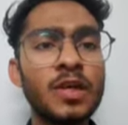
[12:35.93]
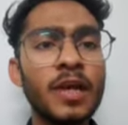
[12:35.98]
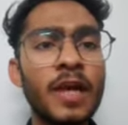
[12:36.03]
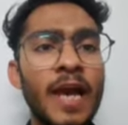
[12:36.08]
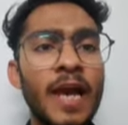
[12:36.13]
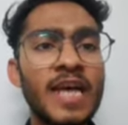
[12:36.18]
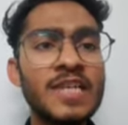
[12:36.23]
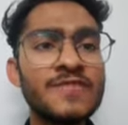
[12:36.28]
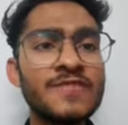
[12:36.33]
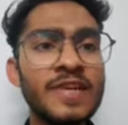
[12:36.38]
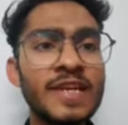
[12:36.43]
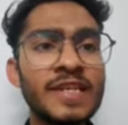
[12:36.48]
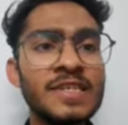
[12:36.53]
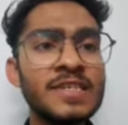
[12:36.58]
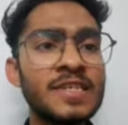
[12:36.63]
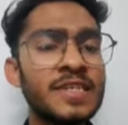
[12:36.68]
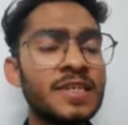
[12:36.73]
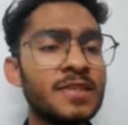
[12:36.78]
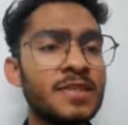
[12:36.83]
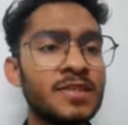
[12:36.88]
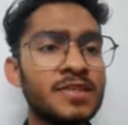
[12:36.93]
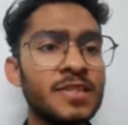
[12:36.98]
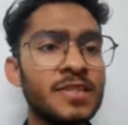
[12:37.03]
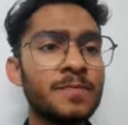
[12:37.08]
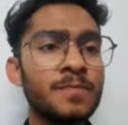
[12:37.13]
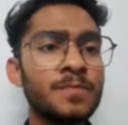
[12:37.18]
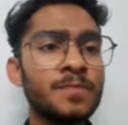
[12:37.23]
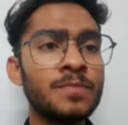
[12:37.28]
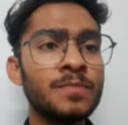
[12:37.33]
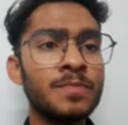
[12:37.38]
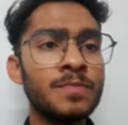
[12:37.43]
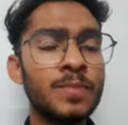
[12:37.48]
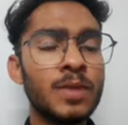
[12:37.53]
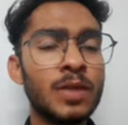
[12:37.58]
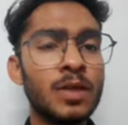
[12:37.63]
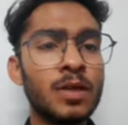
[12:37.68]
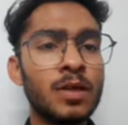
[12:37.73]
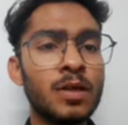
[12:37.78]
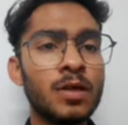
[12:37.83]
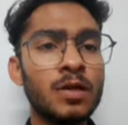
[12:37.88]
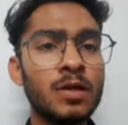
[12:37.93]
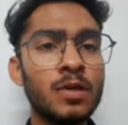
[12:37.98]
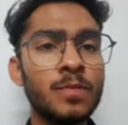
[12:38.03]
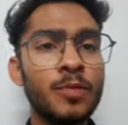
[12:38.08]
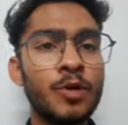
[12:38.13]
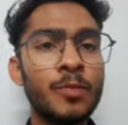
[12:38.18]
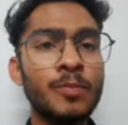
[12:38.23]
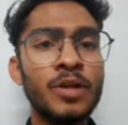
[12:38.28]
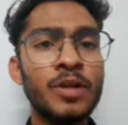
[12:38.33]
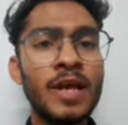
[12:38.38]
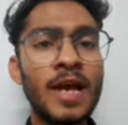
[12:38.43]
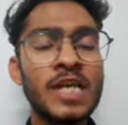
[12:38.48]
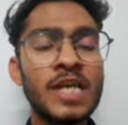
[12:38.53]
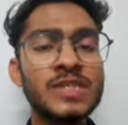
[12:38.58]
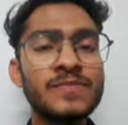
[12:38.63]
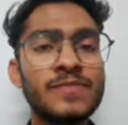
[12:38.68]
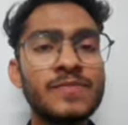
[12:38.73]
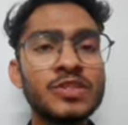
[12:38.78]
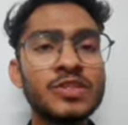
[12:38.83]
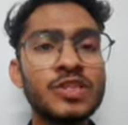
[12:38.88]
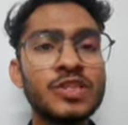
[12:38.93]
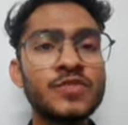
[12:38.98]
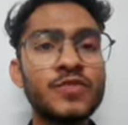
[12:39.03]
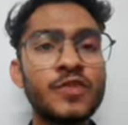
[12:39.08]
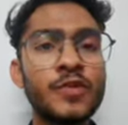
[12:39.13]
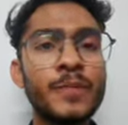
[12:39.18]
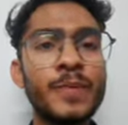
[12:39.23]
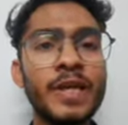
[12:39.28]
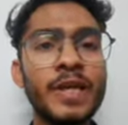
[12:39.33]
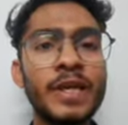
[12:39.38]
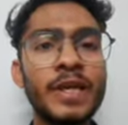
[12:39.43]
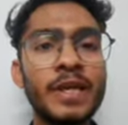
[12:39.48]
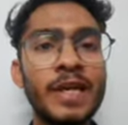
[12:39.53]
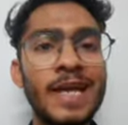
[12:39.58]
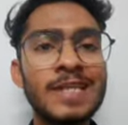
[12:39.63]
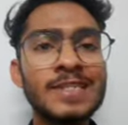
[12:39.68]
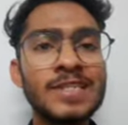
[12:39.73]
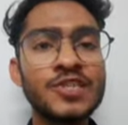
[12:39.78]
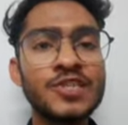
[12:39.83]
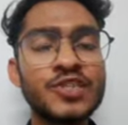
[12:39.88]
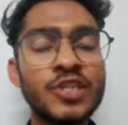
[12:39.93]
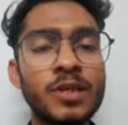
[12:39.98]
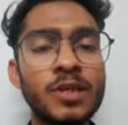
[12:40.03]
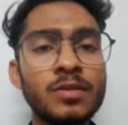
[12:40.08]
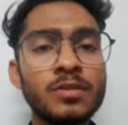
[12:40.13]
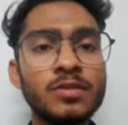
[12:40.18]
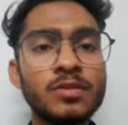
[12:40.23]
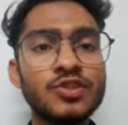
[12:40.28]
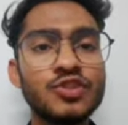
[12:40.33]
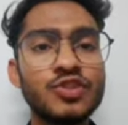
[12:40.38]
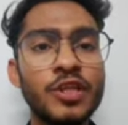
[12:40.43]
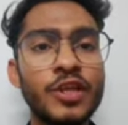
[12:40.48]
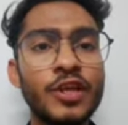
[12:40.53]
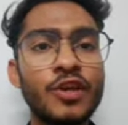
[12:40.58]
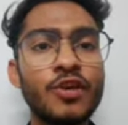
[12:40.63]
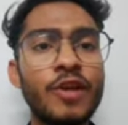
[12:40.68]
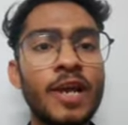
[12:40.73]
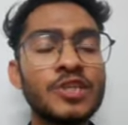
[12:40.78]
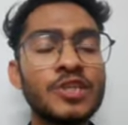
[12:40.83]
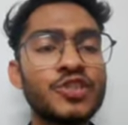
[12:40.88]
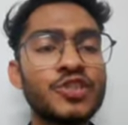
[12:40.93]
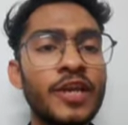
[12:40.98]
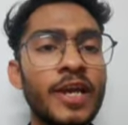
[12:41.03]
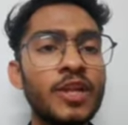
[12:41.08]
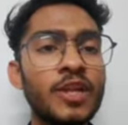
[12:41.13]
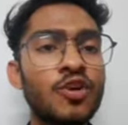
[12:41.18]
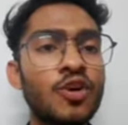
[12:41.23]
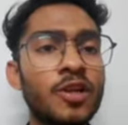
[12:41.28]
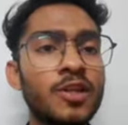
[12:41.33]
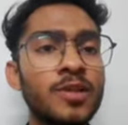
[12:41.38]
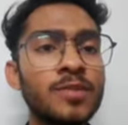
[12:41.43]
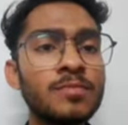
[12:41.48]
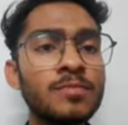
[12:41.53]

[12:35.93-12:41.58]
as we can see here some uh, popular hash functions would be sha secure hashing algorithm